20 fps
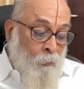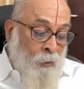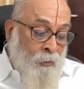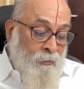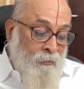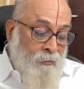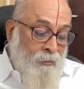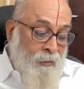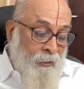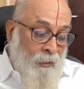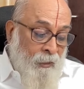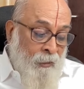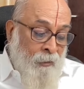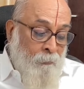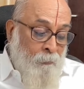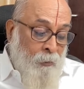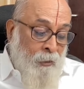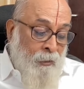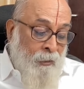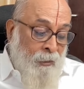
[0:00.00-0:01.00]
One thing
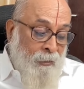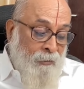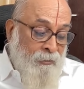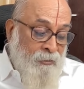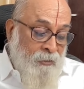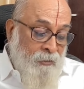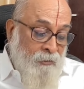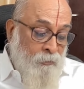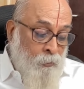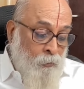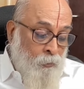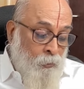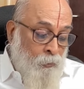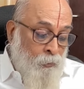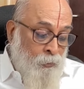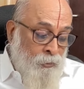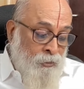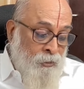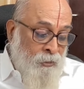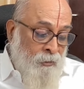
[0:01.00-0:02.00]
I'm realizing though,
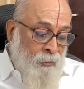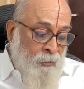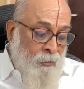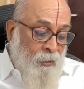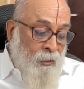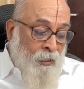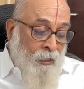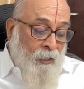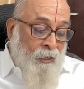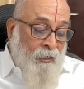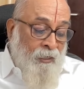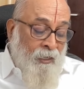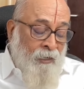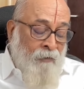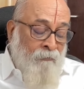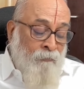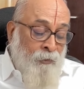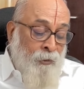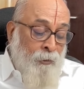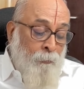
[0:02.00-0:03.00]
Guruji, at
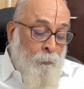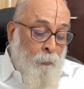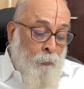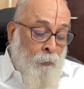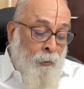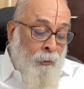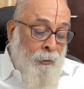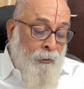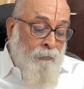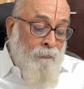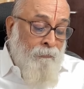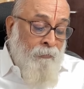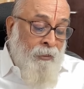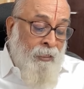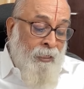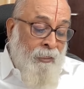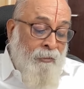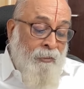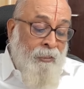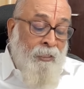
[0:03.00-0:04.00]
every point
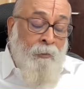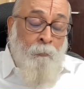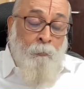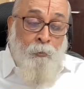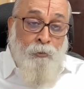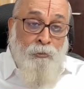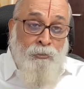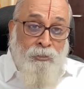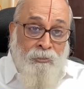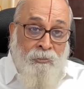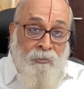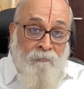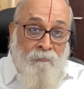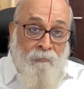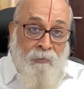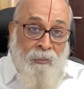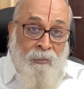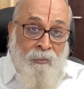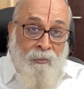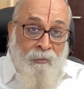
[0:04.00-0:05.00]
reacting
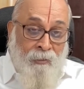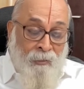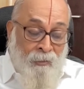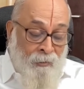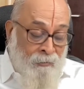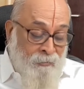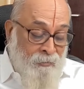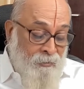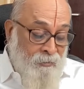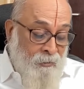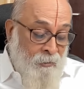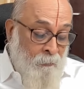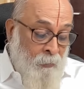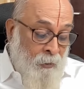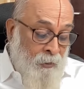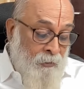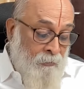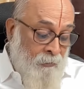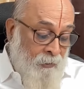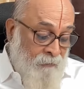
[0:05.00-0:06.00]
positively has a
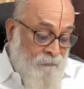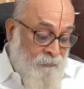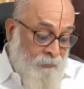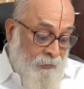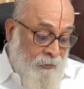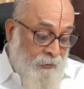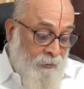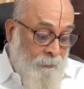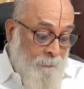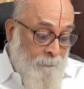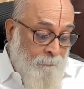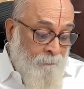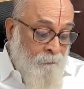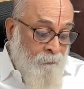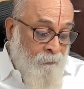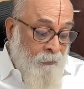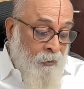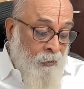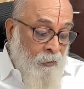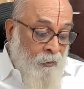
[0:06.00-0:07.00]
better effect.
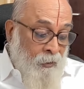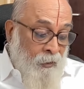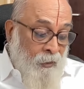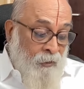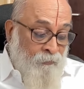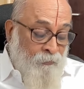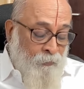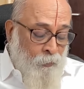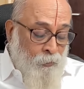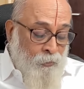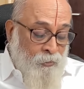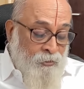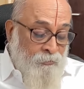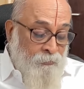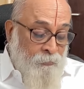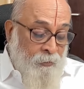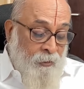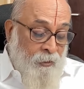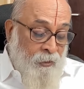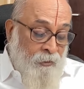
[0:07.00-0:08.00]
Of
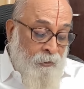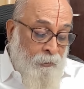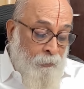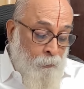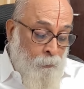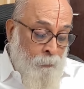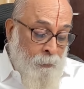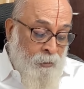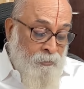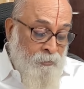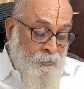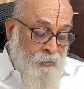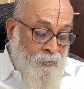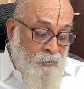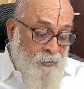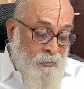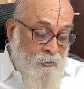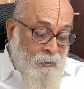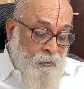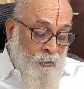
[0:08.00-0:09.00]
course, we are
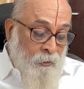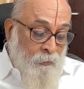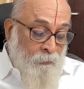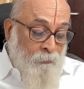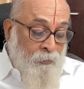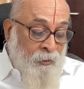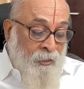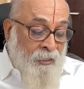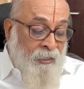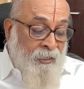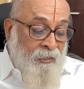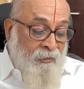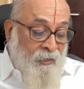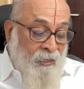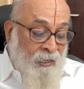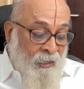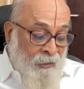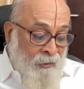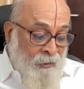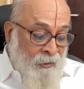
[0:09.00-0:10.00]
humans, we
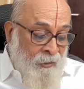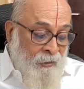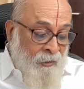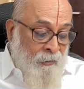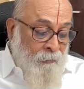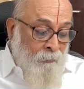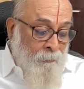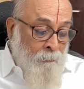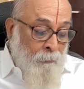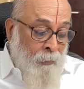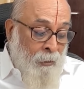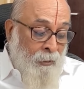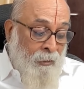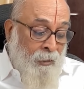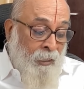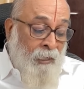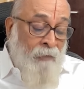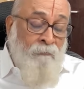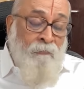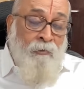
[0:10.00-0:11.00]
get angry,
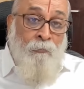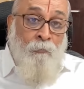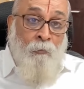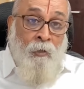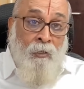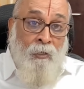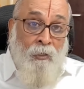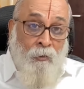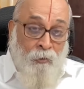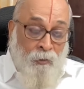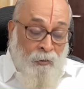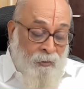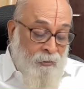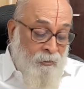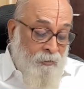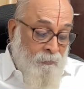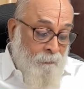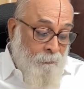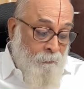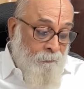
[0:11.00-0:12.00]
but can we work on
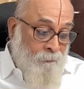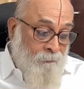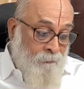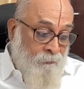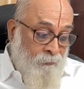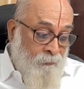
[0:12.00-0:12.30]
it?